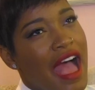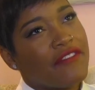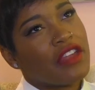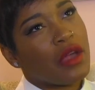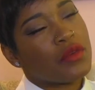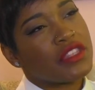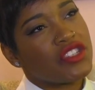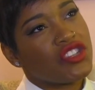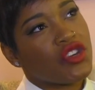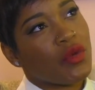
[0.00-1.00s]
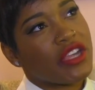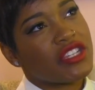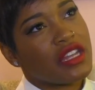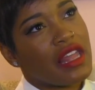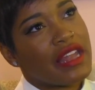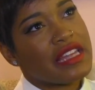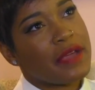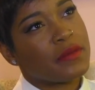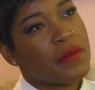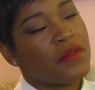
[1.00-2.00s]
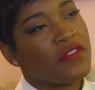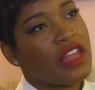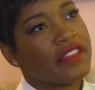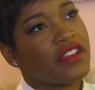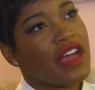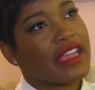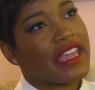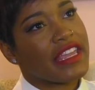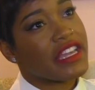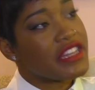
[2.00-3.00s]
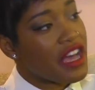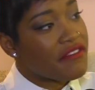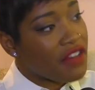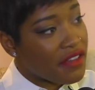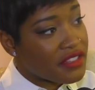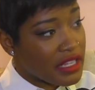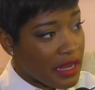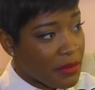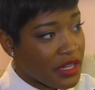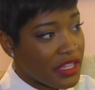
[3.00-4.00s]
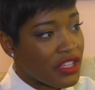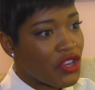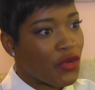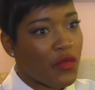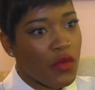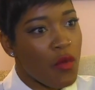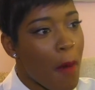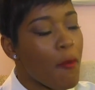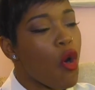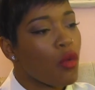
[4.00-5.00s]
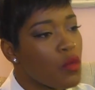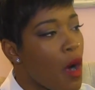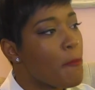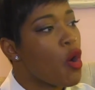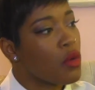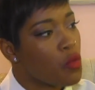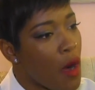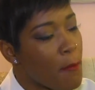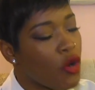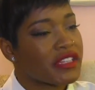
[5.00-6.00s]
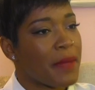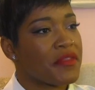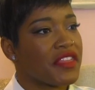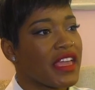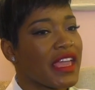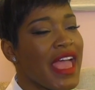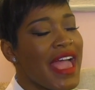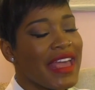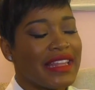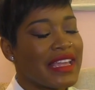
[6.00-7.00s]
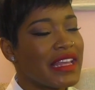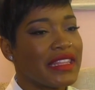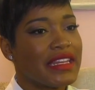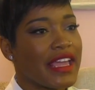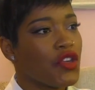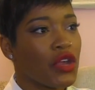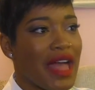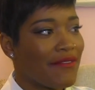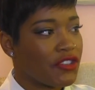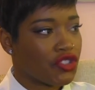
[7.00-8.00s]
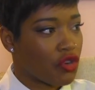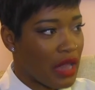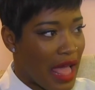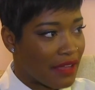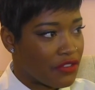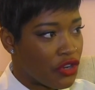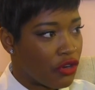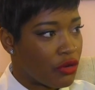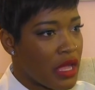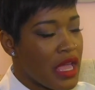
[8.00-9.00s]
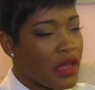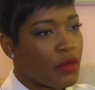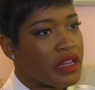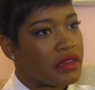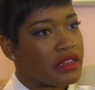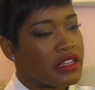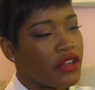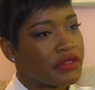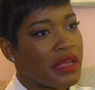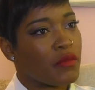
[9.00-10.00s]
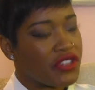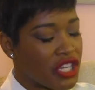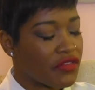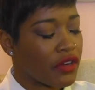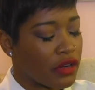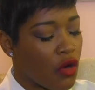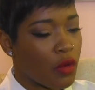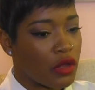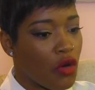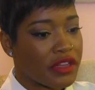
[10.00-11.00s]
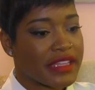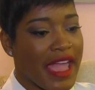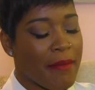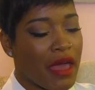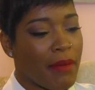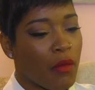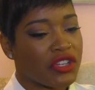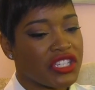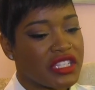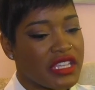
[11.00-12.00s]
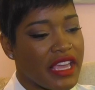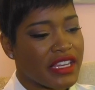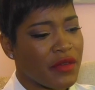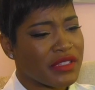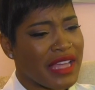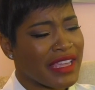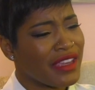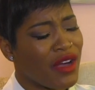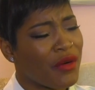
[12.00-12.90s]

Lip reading: I feel like with this generation, a lot of times people feel like they're not getting enough of celebrity. We want more, we want more type of thing. And at the end of the day, your life is your life. When Jennifer Lawrence came out about what she said, it was like,